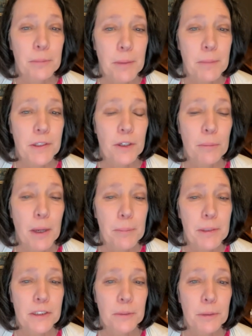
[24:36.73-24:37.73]
Maybe there might
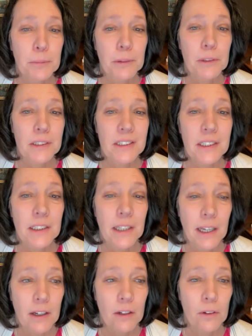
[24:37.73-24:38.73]
be some people listening
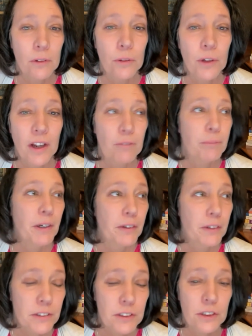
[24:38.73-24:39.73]
now who have
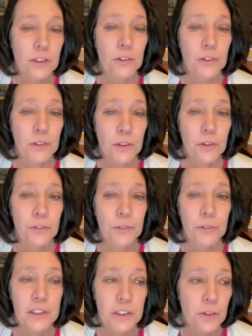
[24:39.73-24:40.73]
parents that are going to go through this,